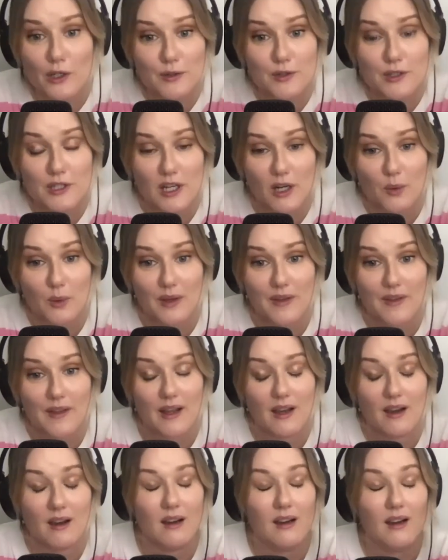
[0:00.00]
to know where they
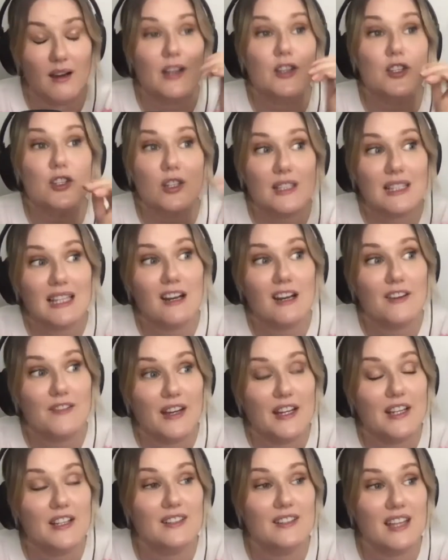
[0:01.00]
are. I should
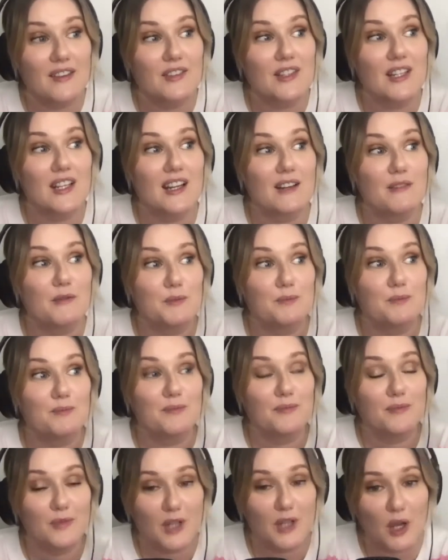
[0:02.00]
clarify, Kevin and I
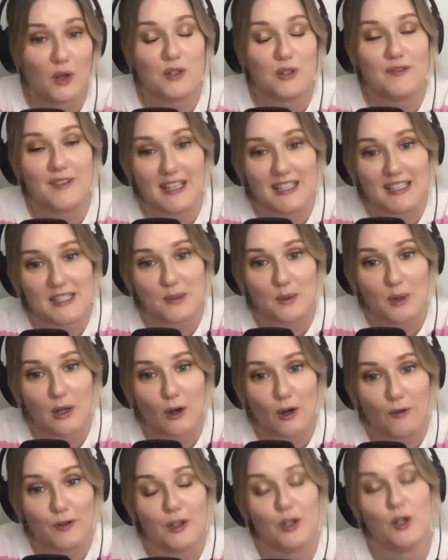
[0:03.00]
go to Vegas quite
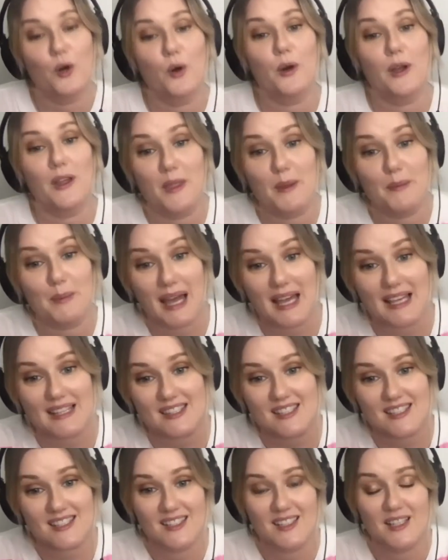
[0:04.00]
often, or in the
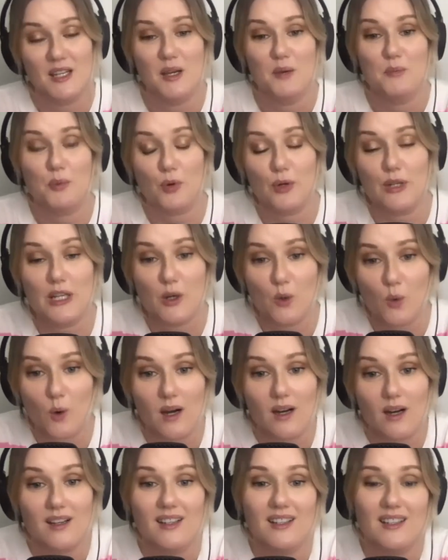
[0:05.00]
past, pre-qua,